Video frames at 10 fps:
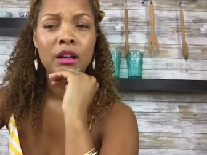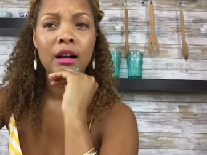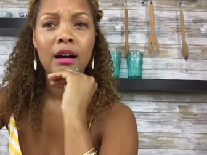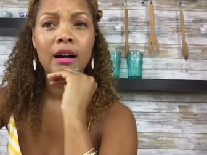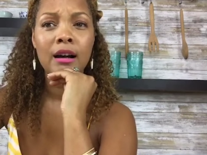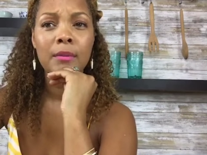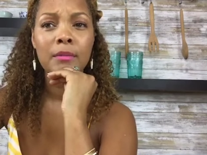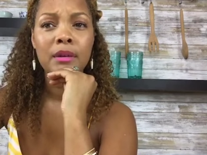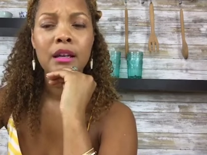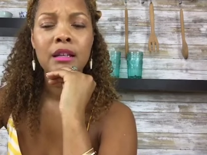Um,
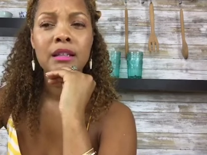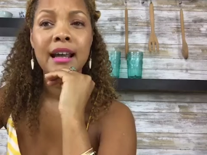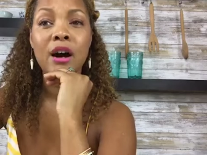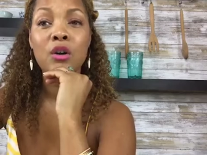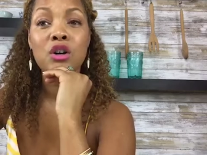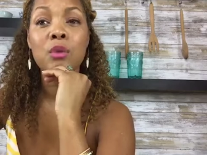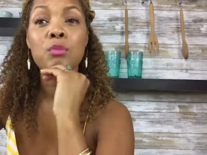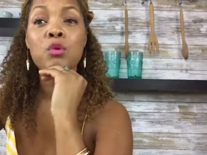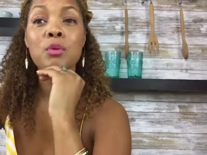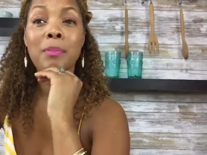now,
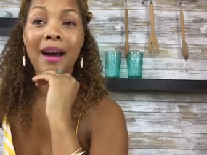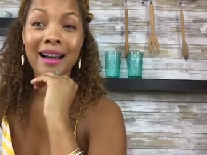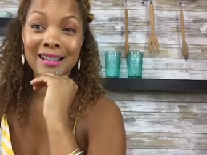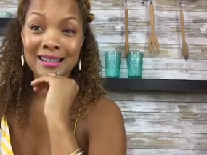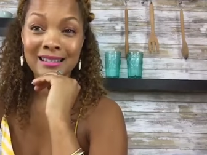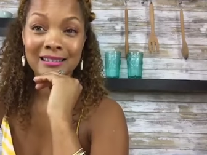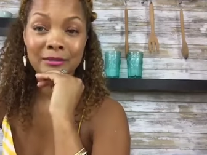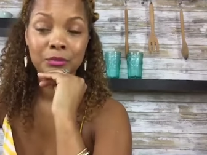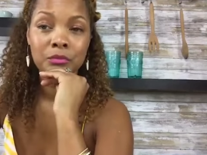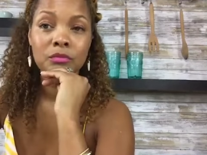kamut pasta.
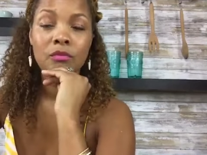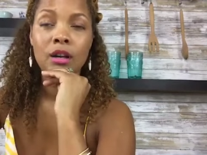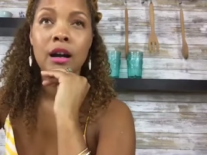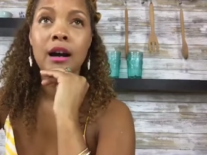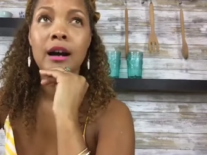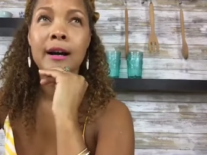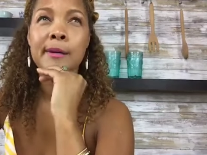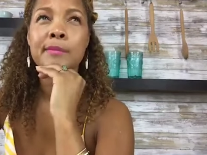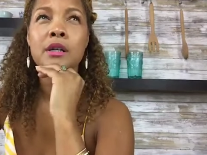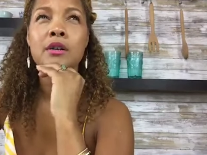
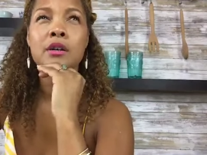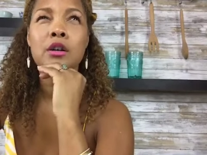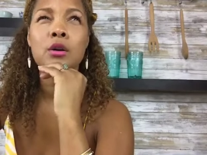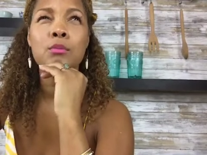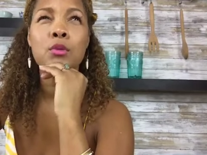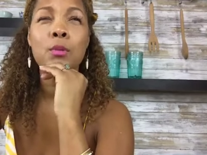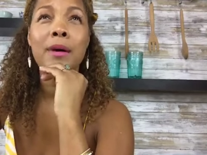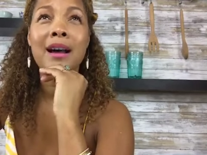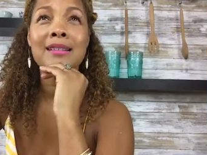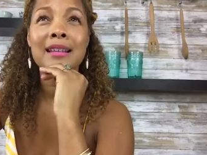Um, Kamut
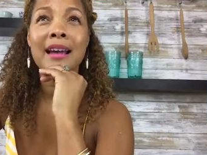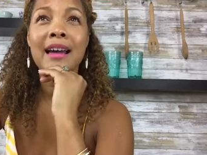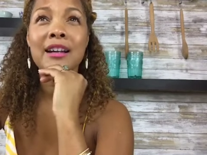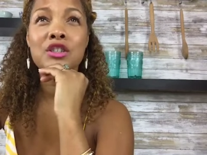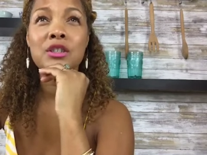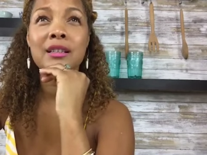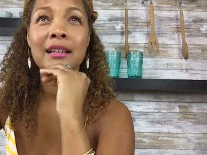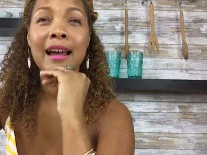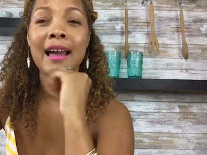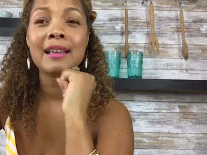pasta actually
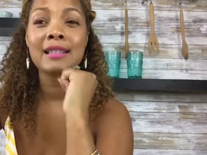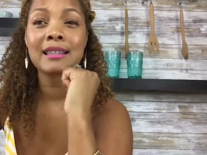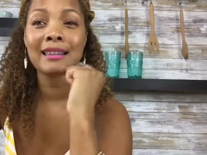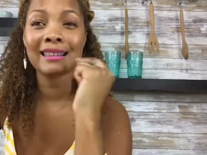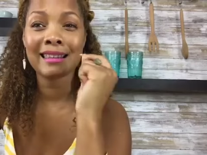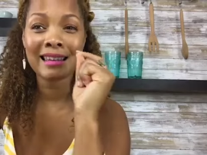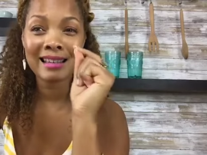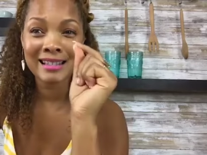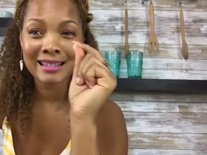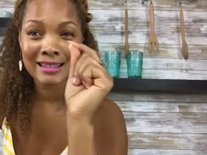has the
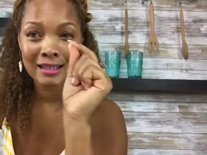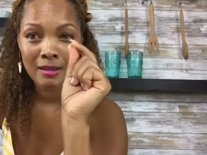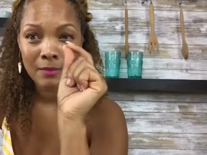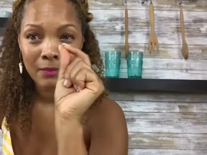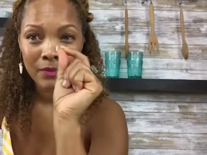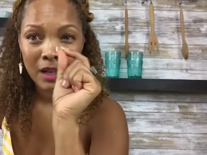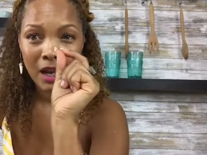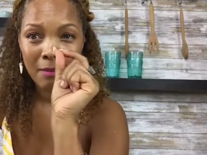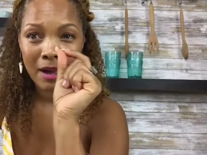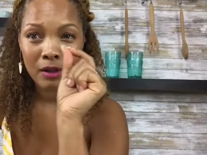least
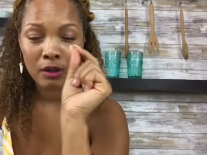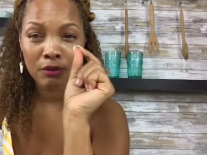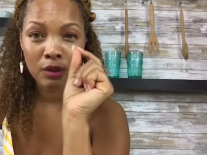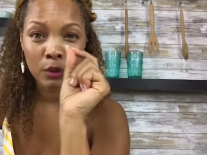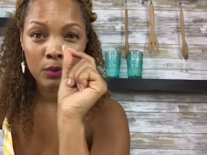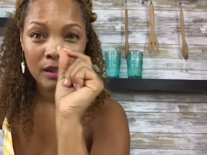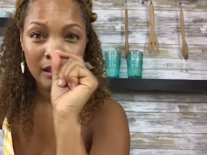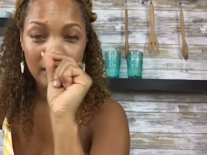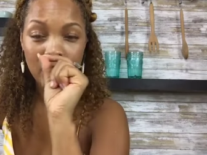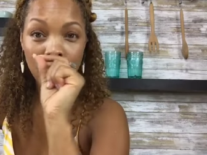amount of
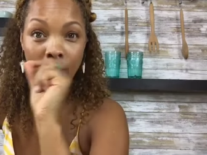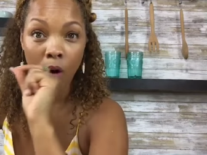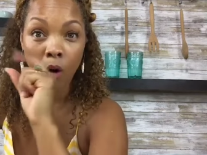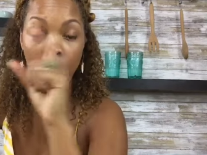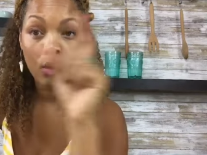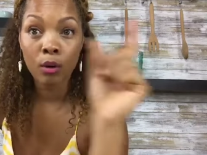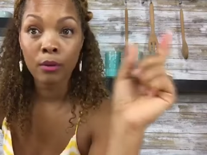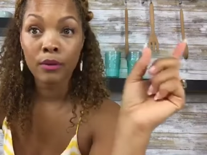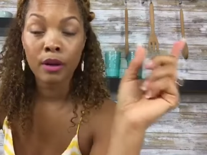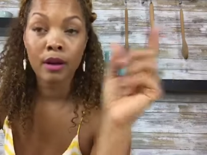gluten of
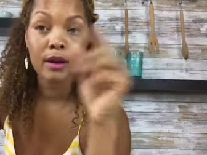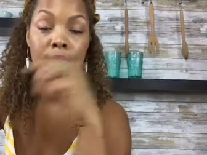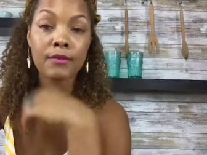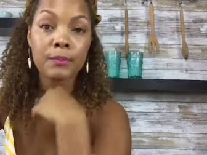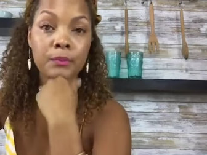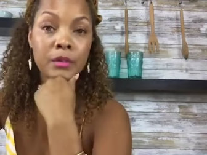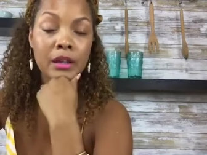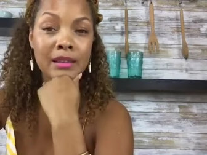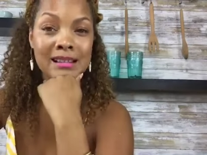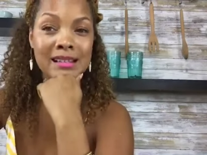all of
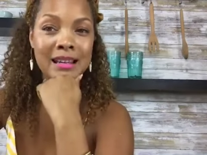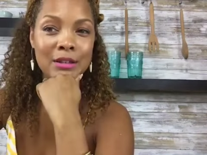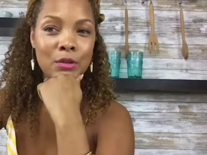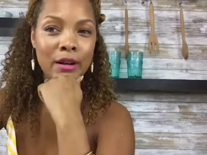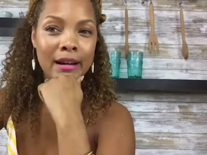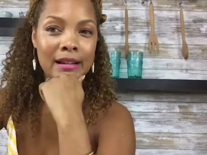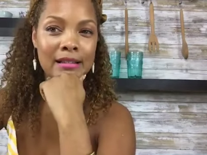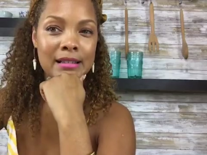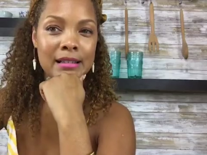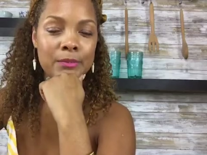the seed
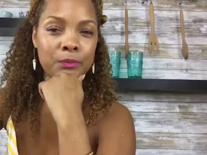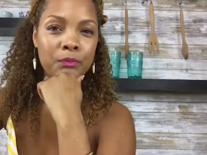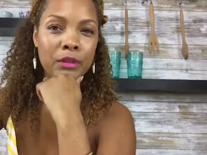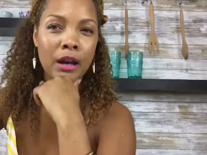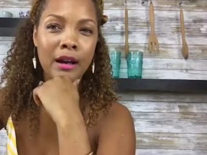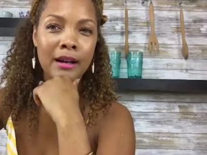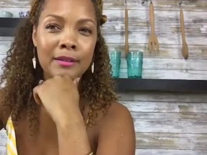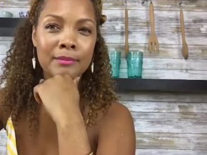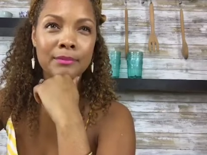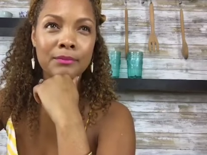grains uh,
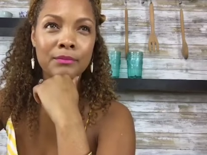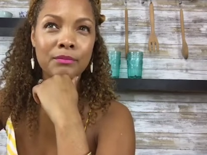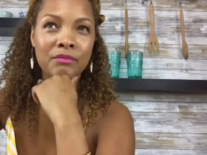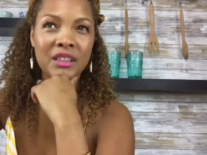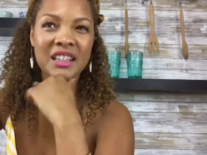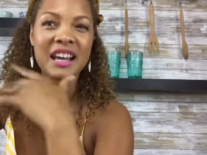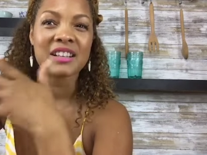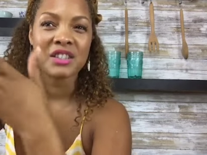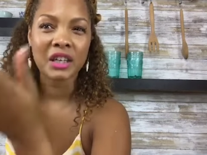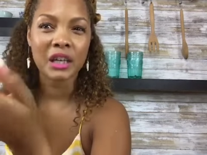
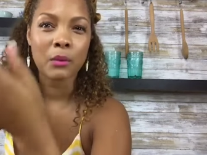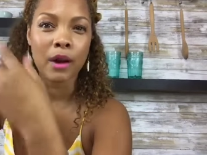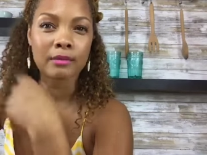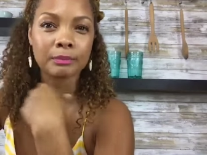next to quinoa